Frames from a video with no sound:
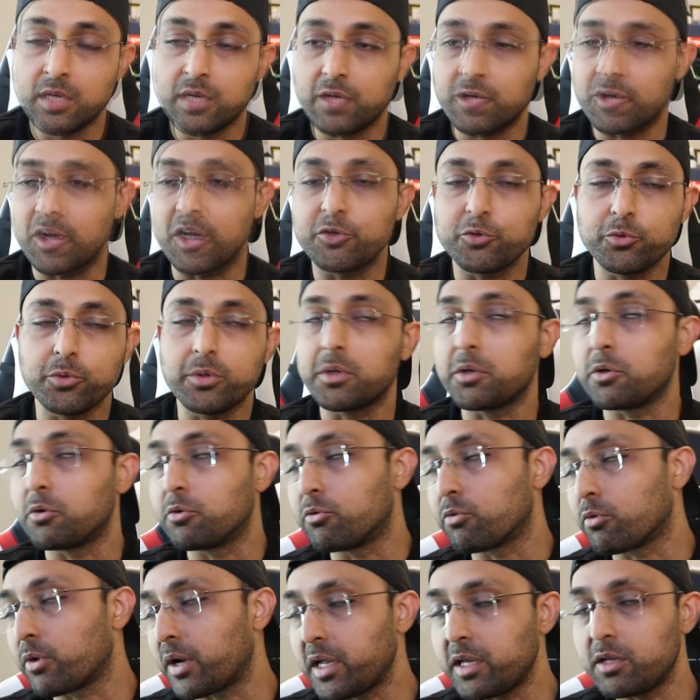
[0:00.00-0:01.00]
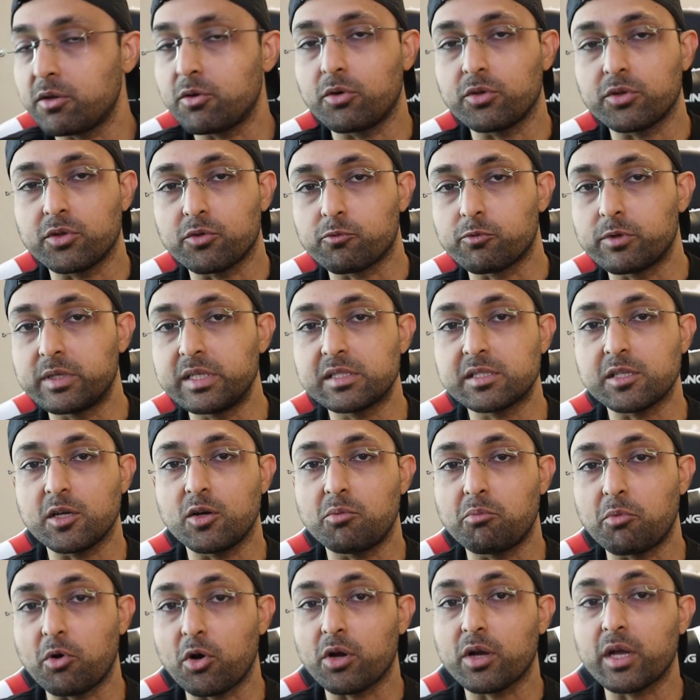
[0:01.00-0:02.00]
They're not doing great on the
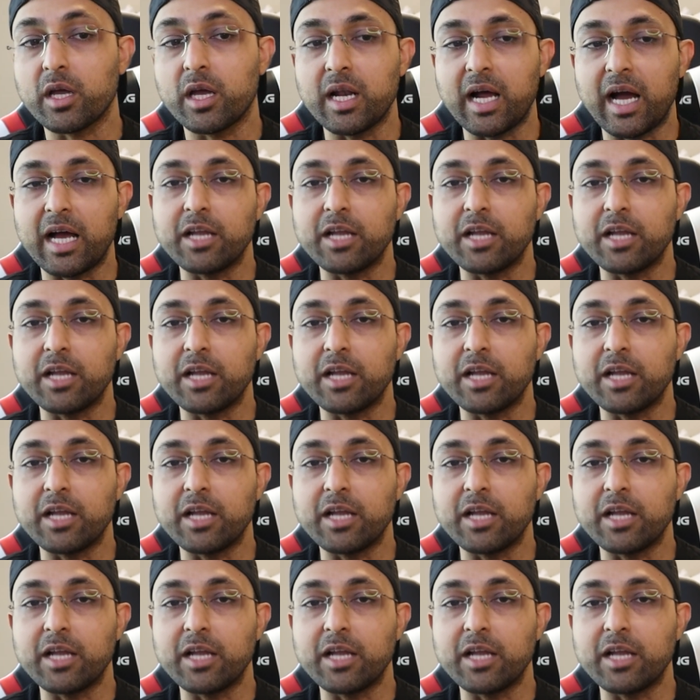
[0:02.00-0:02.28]
resale market.